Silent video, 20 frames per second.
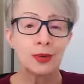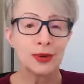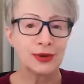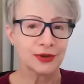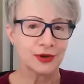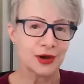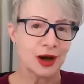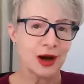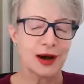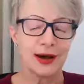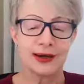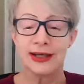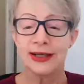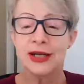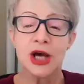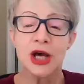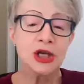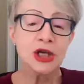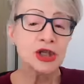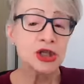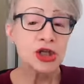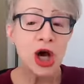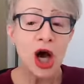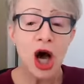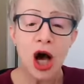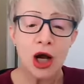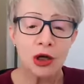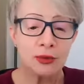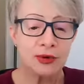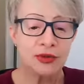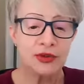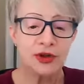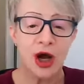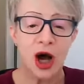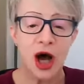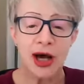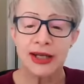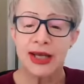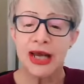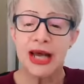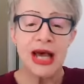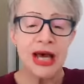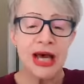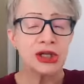with God and talk with God,